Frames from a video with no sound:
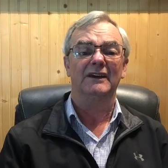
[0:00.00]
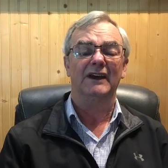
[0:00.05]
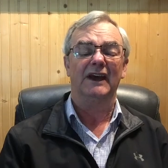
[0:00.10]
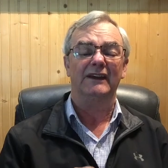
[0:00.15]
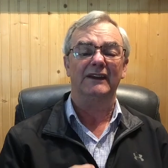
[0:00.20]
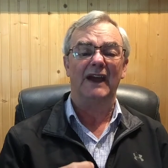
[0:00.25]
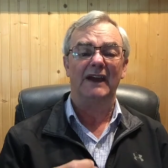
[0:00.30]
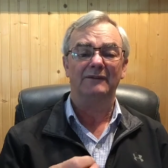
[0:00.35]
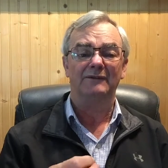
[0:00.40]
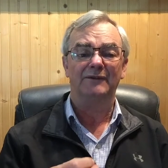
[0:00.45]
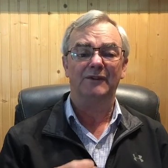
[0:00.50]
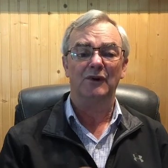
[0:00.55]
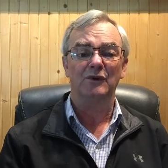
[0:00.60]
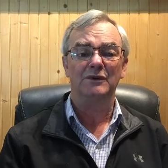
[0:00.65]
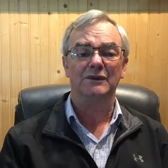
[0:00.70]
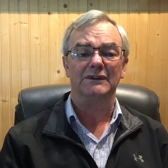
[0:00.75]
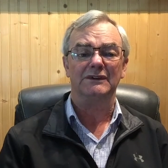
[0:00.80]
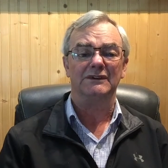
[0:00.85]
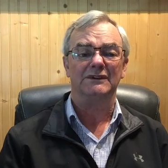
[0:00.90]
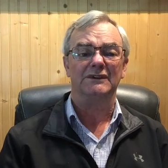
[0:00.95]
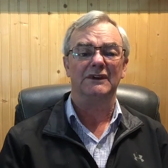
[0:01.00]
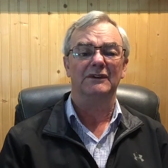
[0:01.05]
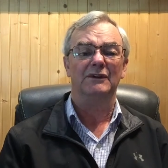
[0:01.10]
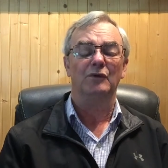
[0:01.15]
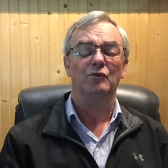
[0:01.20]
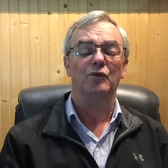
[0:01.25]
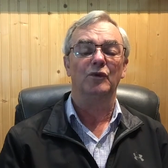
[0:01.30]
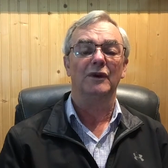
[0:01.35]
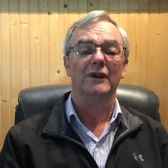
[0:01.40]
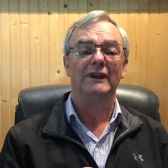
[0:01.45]
and that focus
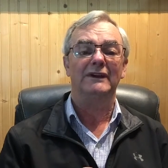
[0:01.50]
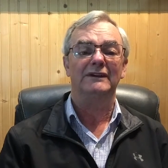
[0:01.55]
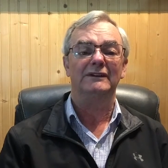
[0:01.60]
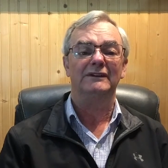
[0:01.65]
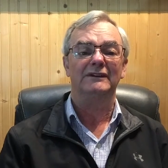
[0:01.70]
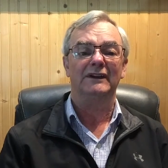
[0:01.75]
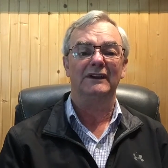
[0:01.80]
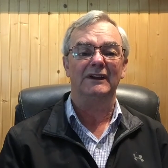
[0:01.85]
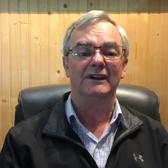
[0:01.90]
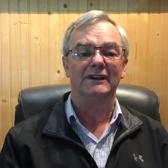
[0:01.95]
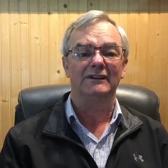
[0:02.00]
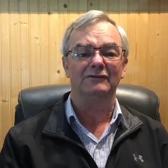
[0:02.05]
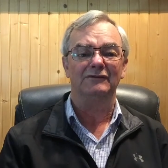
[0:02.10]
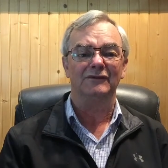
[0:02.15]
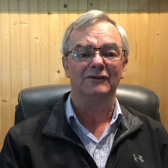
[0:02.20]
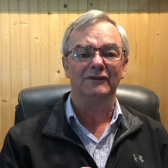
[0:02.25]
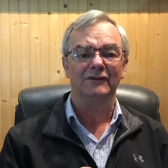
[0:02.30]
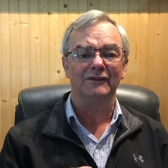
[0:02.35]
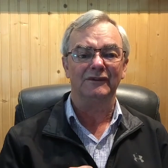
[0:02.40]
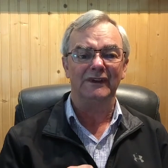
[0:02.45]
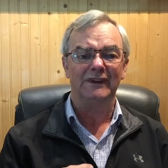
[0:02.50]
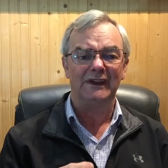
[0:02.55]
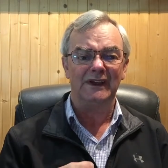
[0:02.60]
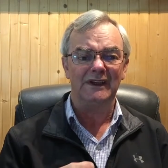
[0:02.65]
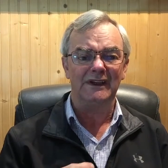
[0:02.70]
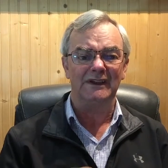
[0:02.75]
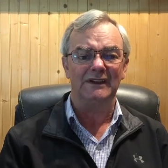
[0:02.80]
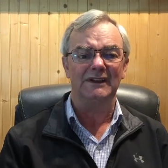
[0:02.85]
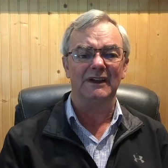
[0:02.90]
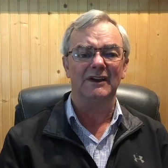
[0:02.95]
will in, in,
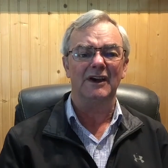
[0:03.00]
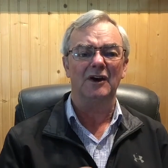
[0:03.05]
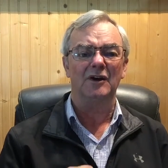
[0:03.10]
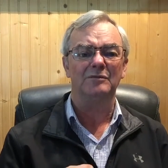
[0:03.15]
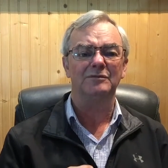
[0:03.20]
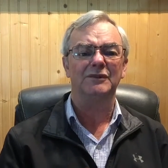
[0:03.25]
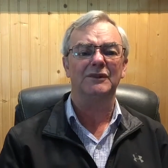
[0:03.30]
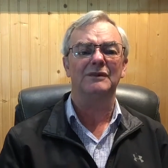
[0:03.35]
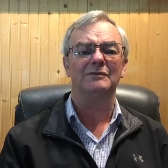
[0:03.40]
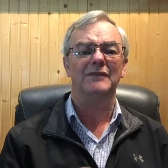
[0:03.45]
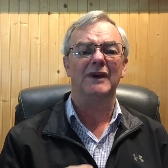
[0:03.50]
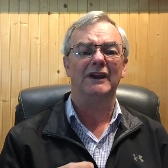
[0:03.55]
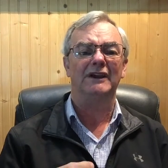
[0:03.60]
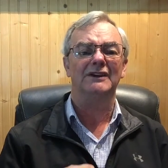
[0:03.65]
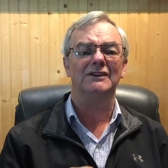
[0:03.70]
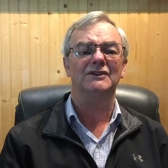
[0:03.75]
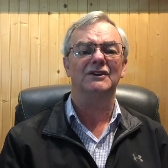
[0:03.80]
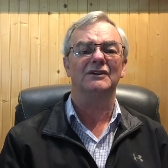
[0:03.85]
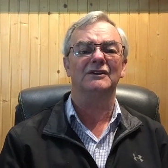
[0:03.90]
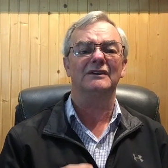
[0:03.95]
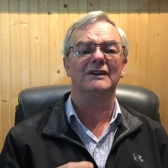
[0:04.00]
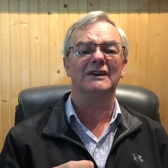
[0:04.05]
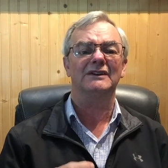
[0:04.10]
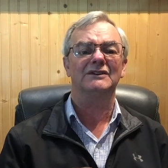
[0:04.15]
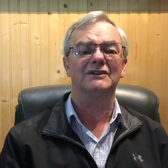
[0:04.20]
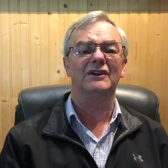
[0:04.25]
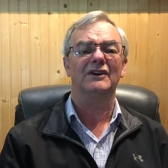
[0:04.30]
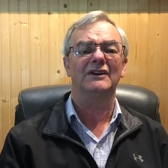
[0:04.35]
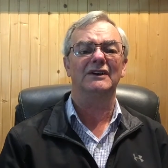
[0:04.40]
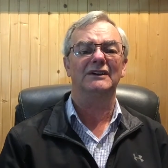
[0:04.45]
indeed help to manage our
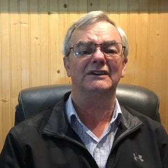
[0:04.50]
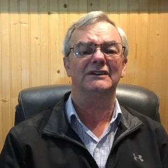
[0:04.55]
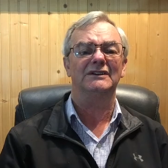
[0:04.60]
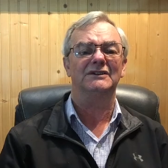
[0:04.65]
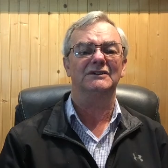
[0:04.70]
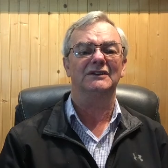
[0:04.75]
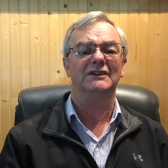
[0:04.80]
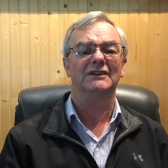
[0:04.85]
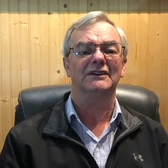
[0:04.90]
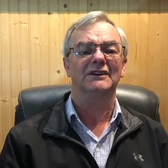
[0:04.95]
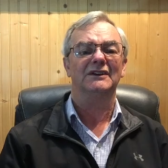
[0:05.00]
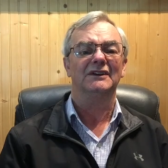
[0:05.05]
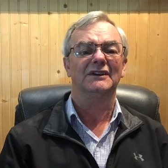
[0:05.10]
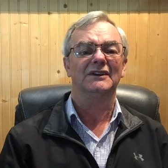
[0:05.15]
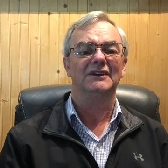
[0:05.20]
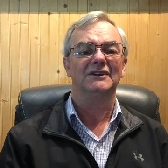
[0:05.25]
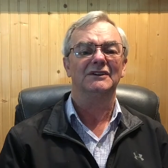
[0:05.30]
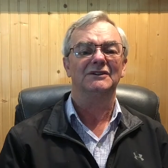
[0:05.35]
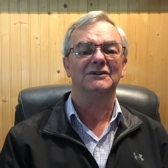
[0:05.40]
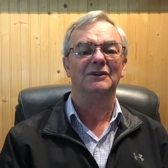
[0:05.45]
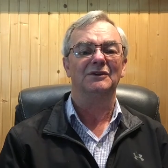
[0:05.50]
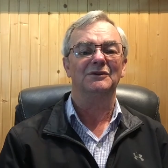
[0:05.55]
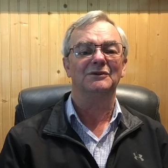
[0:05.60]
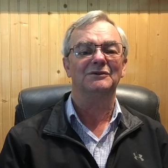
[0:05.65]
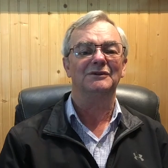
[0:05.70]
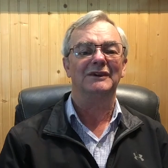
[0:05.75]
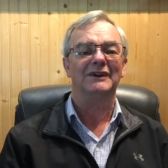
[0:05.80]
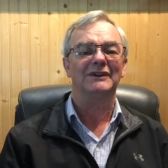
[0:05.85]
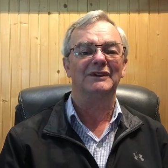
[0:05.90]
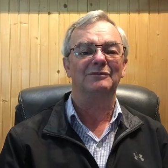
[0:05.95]
anxieties.
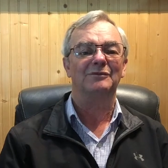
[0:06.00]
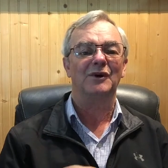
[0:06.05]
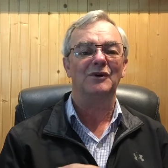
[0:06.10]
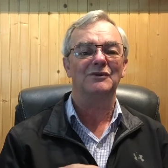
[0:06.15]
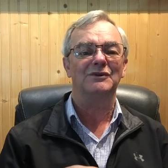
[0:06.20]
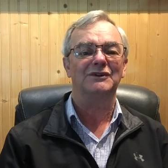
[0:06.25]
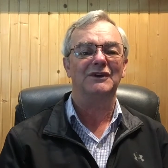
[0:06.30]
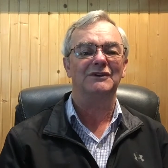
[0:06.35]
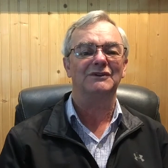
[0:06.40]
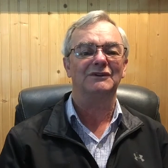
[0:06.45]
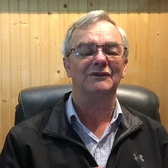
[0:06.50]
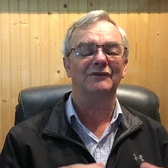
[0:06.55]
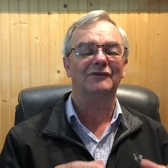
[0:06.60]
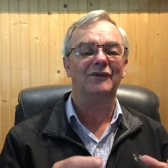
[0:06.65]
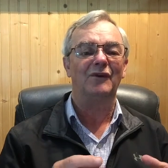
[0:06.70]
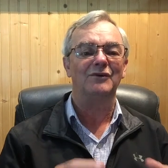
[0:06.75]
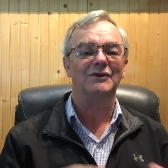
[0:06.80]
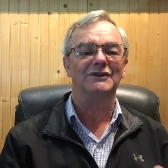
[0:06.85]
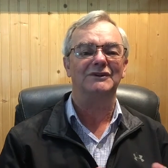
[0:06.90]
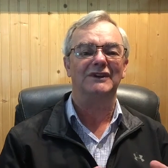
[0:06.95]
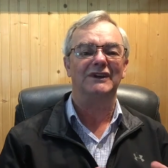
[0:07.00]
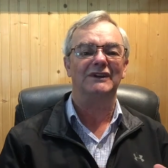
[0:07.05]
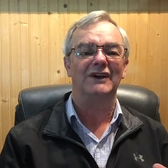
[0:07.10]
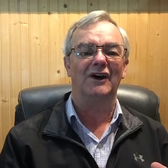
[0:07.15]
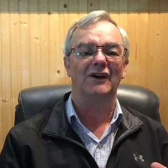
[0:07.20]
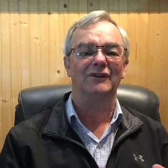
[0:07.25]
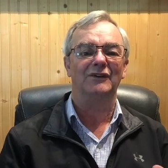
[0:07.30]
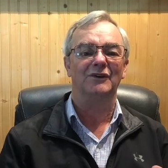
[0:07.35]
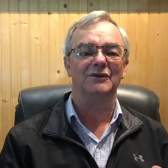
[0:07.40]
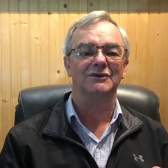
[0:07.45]
So in the process of focusing
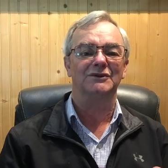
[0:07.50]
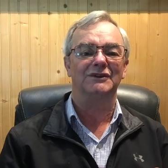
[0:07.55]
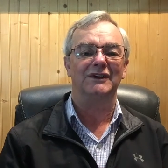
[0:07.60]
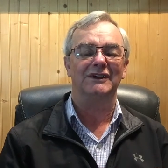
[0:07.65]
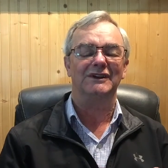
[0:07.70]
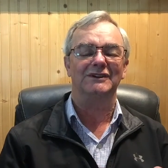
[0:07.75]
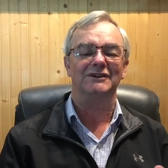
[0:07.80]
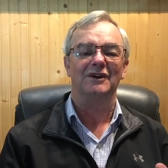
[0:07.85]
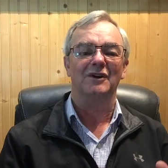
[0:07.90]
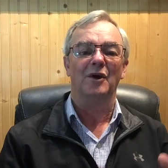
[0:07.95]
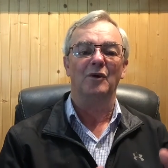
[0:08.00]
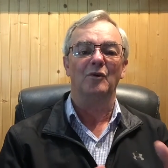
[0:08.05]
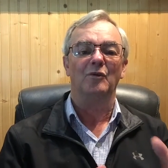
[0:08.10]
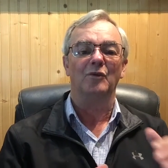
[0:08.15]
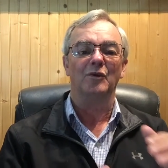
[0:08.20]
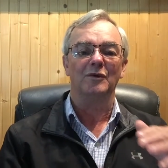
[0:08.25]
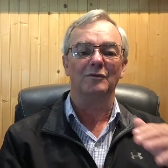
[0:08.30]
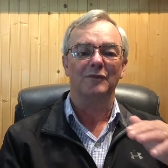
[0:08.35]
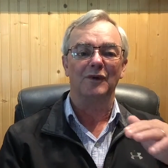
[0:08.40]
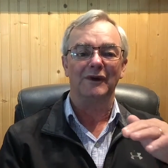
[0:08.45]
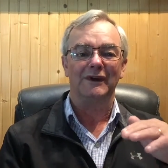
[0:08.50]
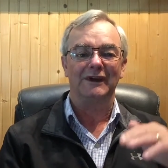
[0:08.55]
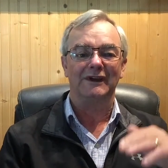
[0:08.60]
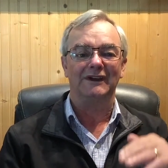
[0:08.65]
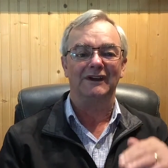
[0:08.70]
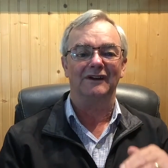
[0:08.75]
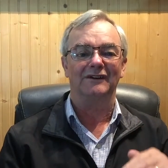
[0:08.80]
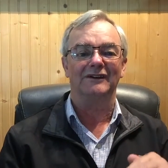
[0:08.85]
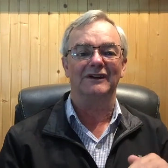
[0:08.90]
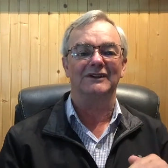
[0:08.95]
on those things, we're
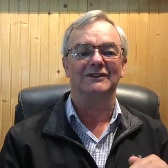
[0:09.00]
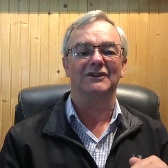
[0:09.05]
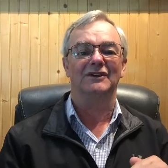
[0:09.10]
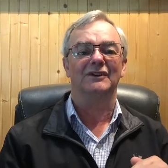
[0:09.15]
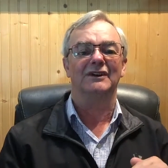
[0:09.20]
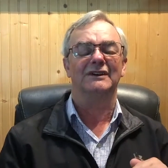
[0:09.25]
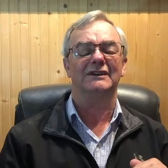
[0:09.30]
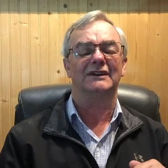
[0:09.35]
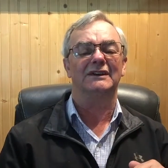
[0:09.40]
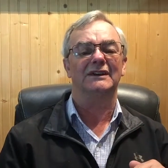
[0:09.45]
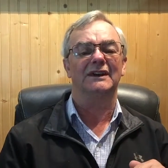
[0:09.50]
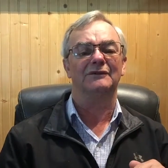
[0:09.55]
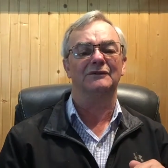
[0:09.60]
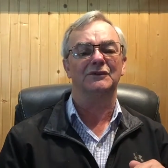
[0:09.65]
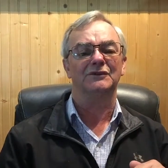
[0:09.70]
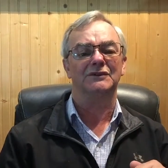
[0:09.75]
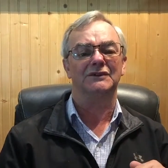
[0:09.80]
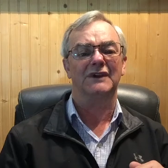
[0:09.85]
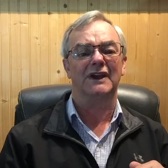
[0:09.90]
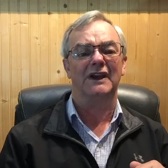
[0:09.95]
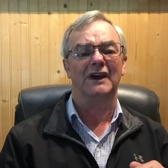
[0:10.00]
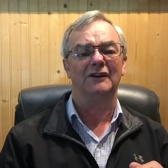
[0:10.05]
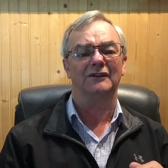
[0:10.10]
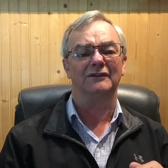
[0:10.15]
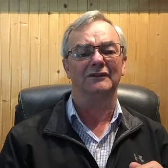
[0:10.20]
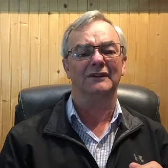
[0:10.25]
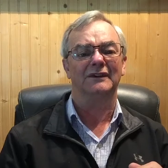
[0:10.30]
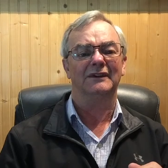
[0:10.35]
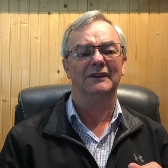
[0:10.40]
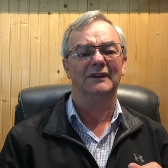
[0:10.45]
bringing our anxiety levels
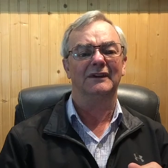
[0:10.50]
down